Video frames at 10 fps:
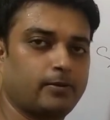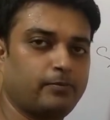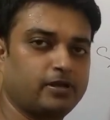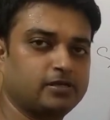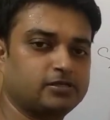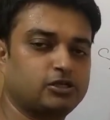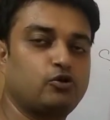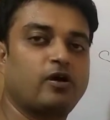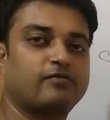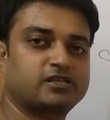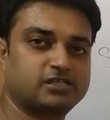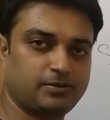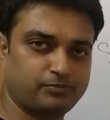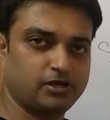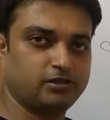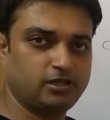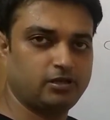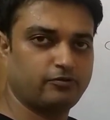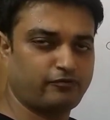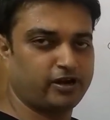because you have accepted
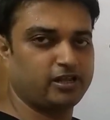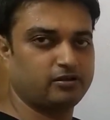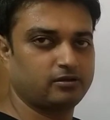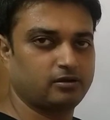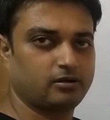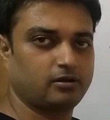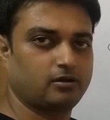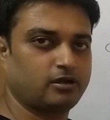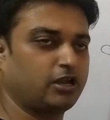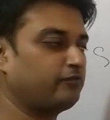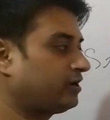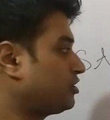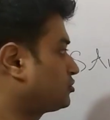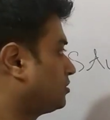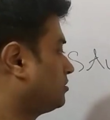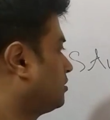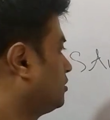the wedding invitation.